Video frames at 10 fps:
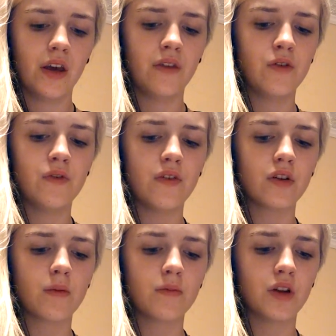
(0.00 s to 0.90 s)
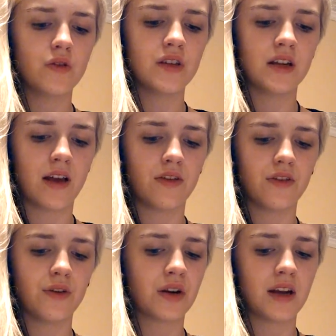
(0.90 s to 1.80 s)
If you've never come close to death,
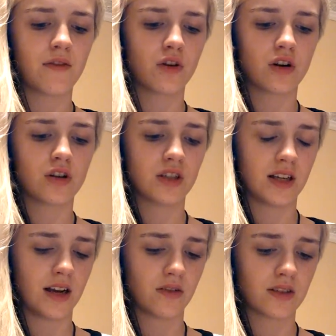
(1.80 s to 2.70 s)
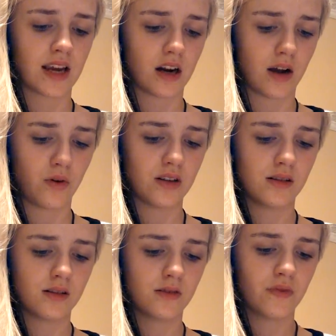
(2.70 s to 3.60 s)
you could never understand how scared I
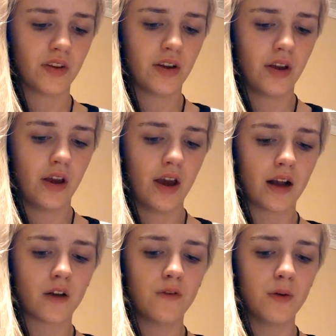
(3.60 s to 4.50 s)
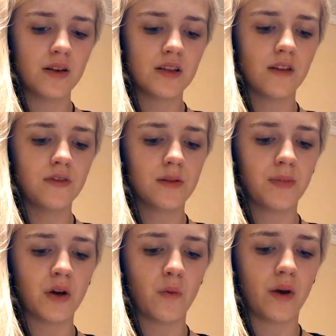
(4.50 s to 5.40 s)
was. I could feel myself
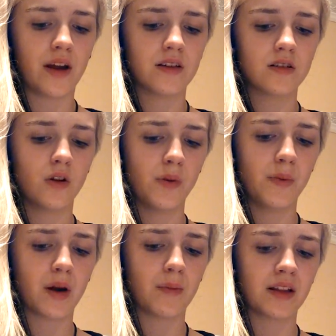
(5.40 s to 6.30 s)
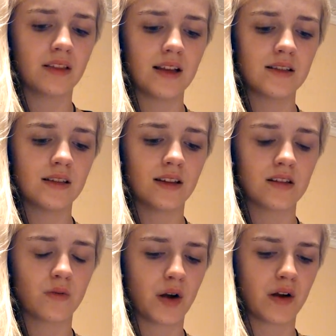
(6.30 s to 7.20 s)
slipping away, slowly becoming less and
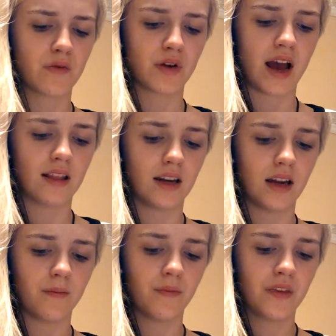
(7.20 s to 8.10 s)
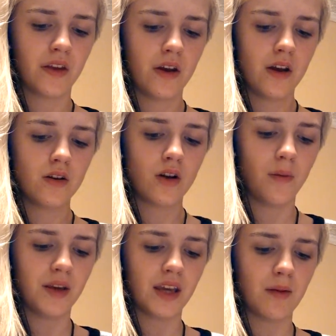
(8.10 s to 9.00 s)
less aware of reality. Not being